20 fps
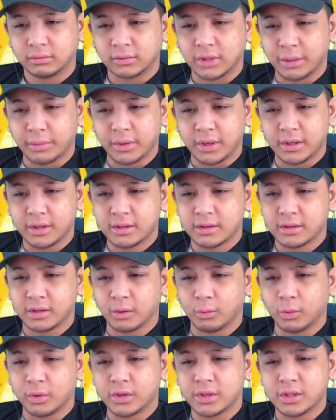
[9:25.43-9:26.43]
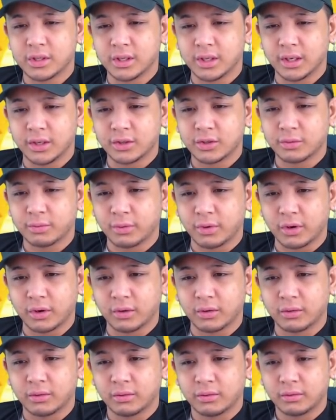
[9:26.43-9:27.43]
I mean, someone snitched,
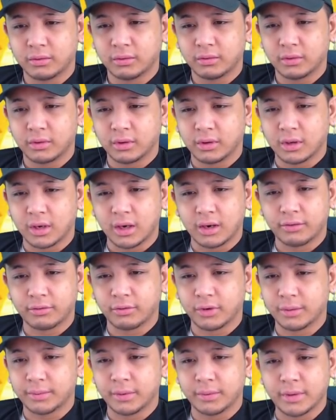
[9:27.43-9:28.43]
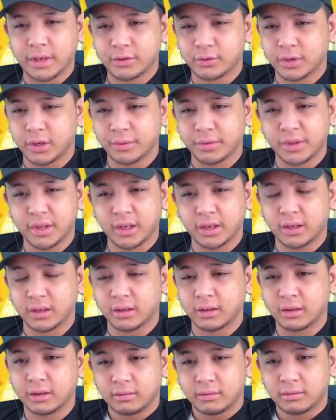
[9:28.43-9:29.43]
bro. Off rip, that's what I'm
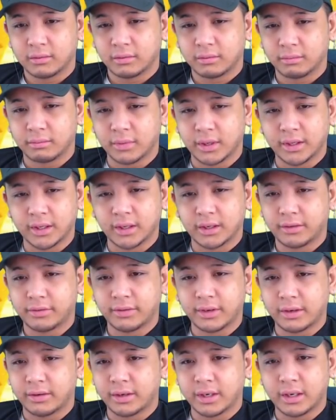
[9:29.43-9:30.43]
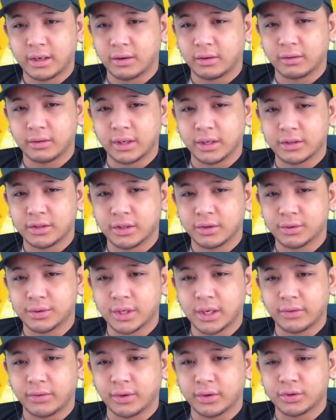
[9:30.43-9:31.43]
thinking. Madara found out that she
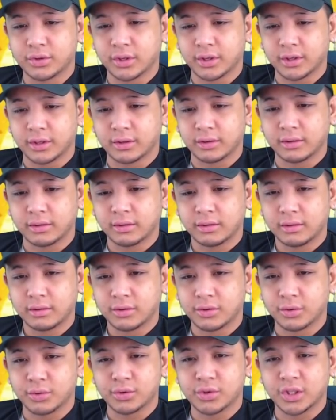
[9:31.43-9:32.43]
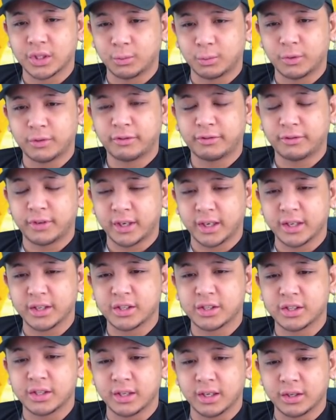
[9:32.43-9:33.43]
was having a child, so someone
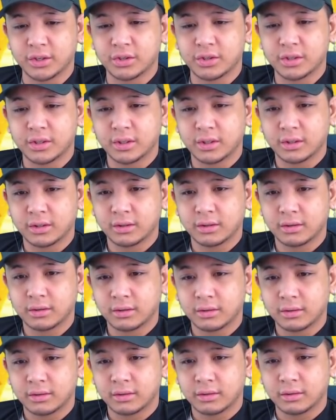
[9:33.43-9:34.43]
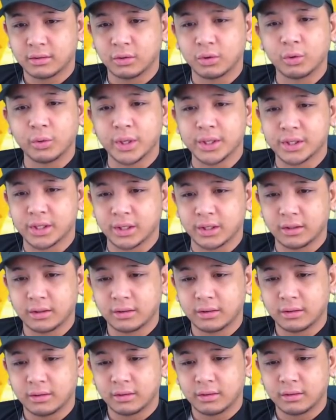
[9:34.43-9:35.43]
fucking snitched. Who is it?
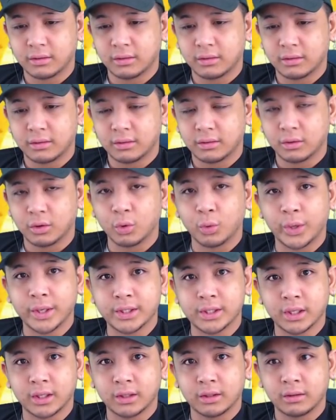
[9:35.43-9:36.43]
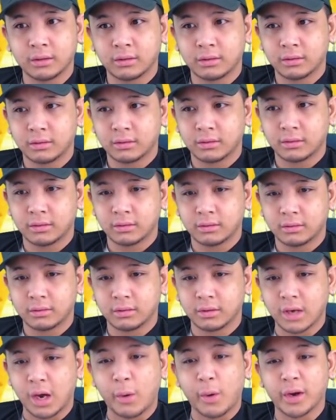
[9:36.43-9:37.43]
Who is it?
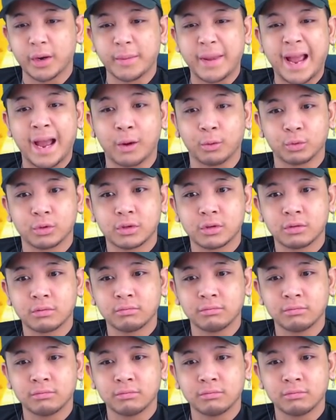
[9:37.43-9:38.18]
I want him out.